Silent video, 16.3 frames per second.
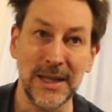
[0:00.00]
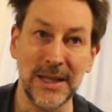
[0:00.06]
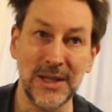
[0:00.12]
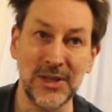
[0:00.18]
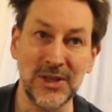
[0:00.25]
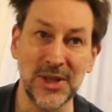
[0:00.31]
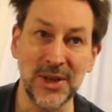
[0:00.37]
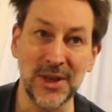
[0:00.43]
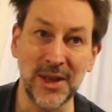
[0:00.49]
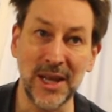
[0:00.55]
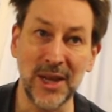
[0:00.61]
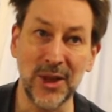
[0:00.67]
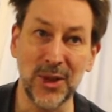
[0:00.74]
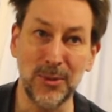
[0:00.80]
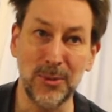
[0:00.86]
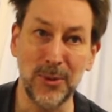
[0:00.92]
is to
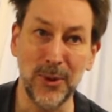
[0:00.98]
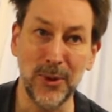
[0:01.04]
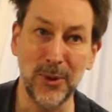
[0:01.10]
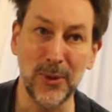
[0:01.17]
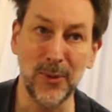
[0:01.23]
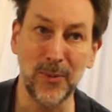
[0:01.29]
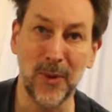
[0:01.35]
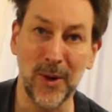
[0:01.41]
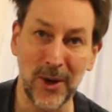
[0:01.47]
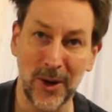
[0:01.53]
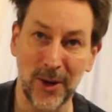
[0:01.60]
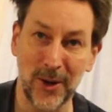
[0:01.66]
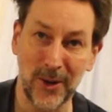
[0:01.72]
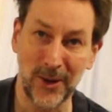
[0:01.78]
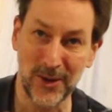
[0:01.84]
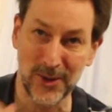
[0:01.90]
think through what
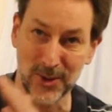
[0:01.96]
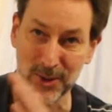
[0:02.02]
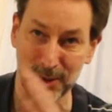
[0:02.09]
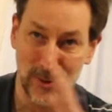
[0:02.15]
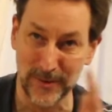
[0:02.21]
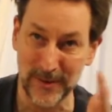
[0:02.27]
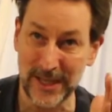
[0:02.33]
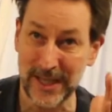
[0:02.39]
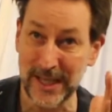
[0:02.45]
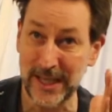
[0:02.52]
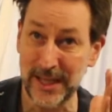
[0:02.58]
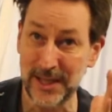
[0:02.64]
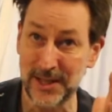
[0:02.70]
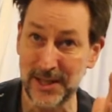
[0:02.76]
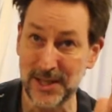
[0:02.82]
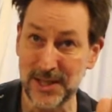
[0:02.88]
are sort of
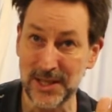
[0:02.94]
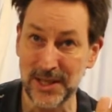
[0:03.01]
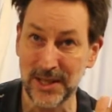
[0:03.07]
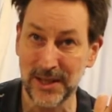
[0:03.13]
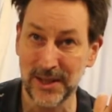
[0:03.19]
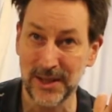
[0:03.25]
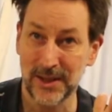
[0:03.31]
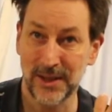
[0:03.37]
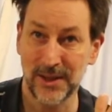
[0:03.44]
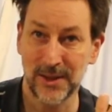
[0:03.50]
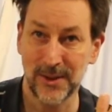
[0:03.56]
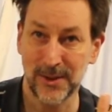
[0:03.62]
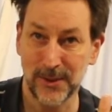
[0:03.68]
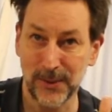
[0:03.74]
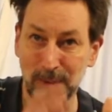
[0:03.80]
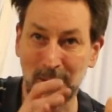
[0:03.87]
needs,
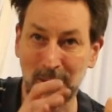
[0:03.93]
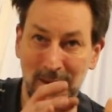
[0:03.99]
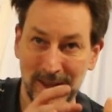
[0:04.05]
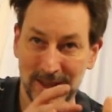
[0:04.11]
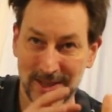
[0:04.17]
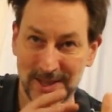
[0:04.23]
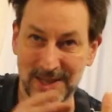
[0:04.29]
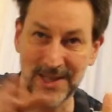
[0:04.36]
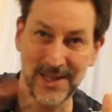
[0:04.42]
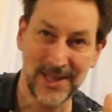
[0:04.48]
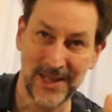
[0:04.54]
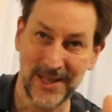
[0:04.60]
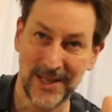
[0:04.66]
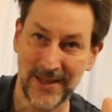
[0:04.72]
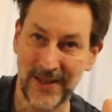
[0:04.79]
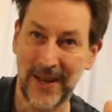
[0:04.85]
wants,
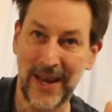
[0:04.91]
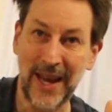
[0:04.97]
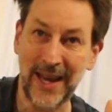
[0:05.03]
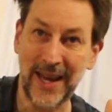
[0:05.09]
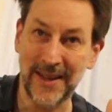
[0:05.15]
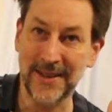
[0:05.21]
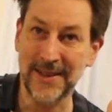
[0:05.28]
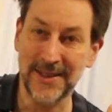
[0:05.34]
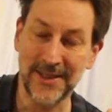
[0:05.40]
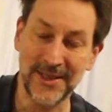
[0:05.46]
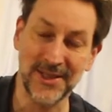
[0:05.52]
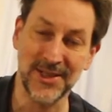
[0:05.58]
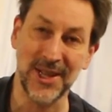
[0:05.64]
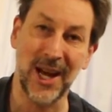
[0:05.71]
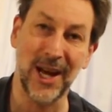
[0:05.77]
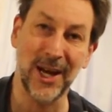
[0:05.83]
and
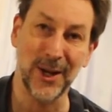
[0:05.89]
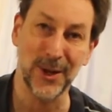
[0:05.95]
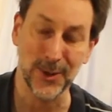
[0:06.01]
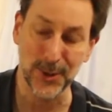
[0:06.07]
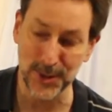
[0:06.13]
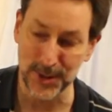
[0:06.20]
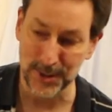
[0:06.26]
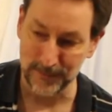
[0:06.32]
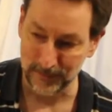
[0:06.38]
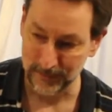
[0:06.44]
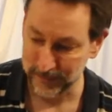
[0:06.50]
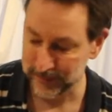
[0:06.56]
desires.